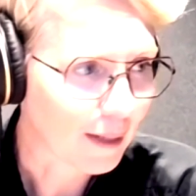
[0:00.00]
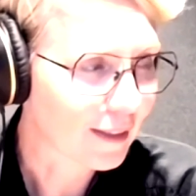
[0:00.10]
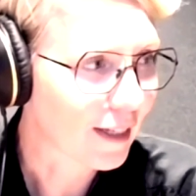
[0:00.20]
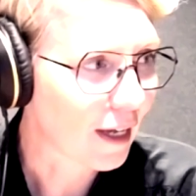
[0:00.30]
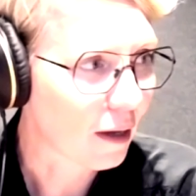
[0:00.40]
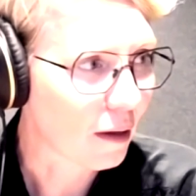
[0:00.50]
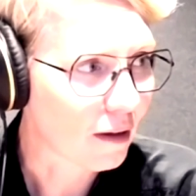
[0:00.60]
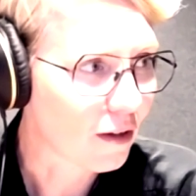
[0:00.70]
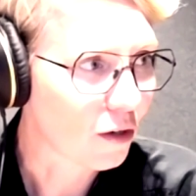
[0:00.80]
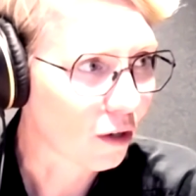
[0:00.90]
space,
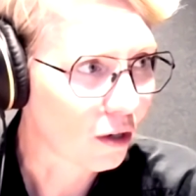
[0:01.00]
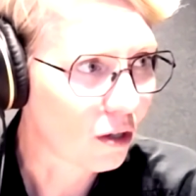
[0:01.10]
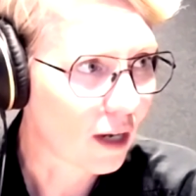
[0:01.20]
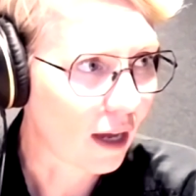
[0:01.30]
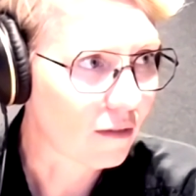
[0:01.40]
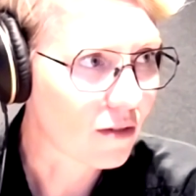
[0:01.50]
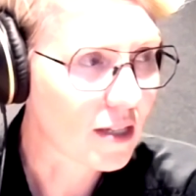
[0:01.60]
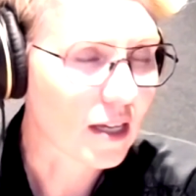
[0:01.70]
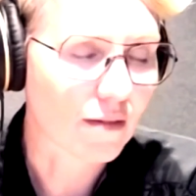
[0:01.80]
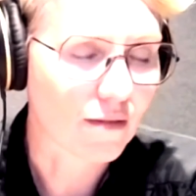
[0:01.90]
you'd have
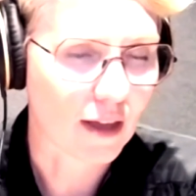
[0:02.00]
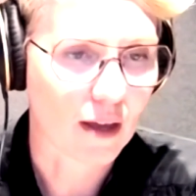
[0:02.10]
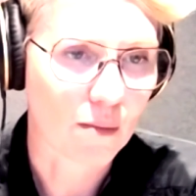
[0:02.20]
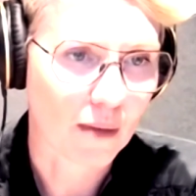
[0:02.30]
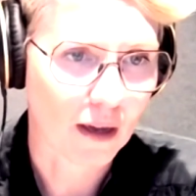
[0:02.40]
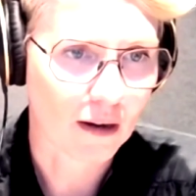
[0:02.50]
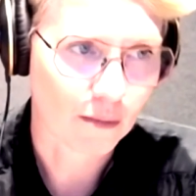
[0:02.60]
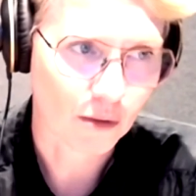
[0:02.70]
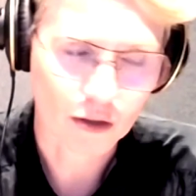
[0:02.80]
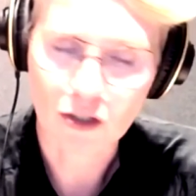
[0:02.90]
6 of them,
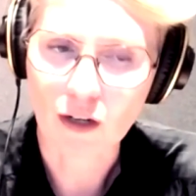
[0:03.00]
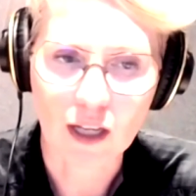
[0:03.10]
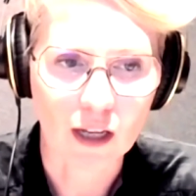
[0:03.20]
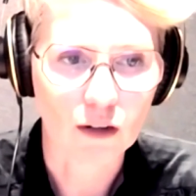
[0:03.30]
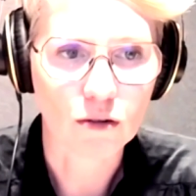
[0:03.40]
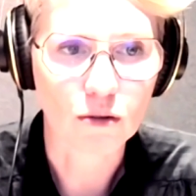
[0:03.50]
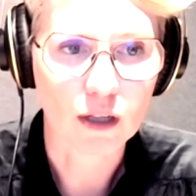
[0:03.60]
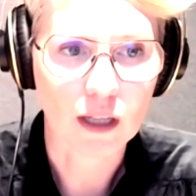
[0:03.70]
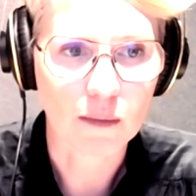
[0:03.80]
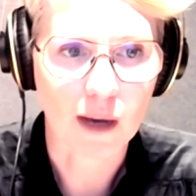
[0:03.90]
and I'm not joking, in a
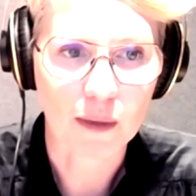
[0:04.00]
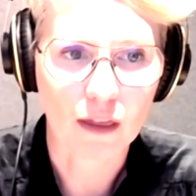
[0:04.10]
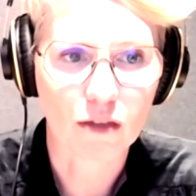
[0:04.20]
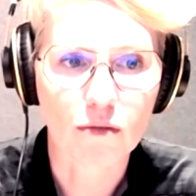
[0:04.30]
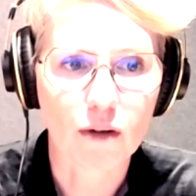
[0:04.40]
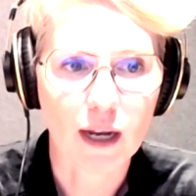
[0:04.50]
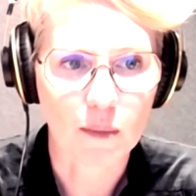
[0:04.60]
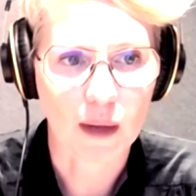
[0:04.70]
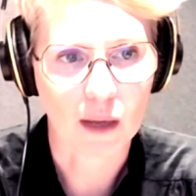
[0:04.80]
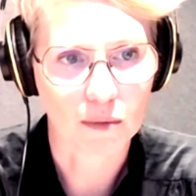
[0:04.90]
corner there might be
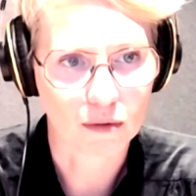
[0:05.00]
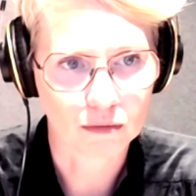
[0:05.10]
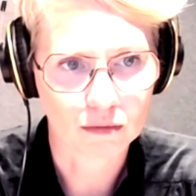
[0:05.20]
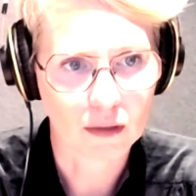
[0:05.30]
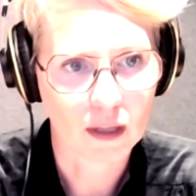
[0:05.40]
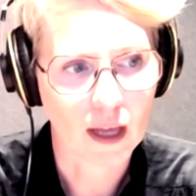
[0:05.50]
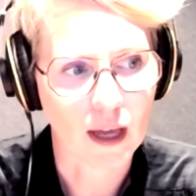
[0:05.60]
3 people.